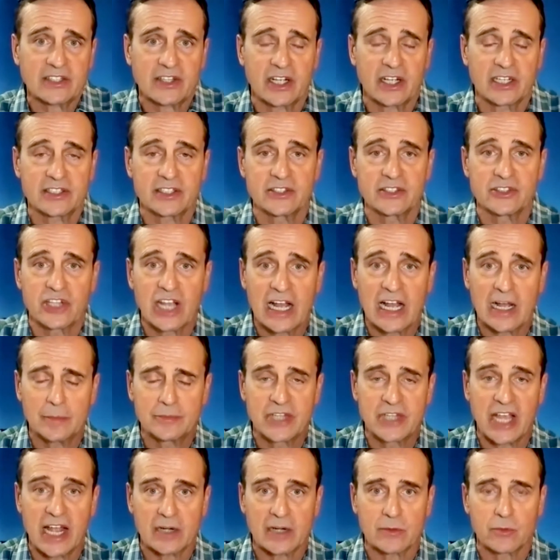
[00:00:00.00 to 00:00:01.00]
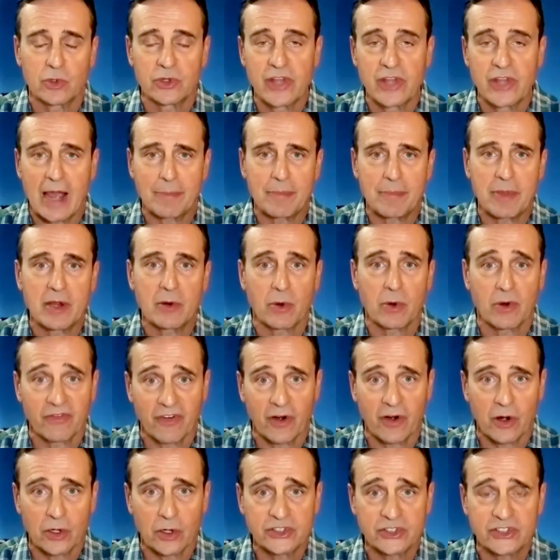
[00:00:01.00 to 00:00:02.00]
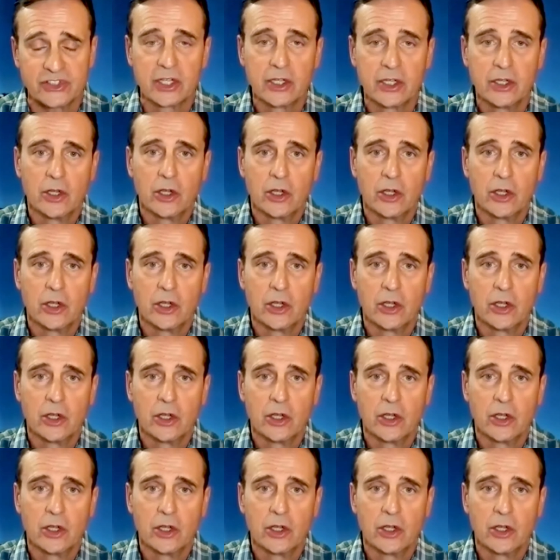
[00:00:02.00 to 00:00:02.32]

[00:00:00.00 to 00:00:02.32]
Cuts and Jobs Act will not be reversed.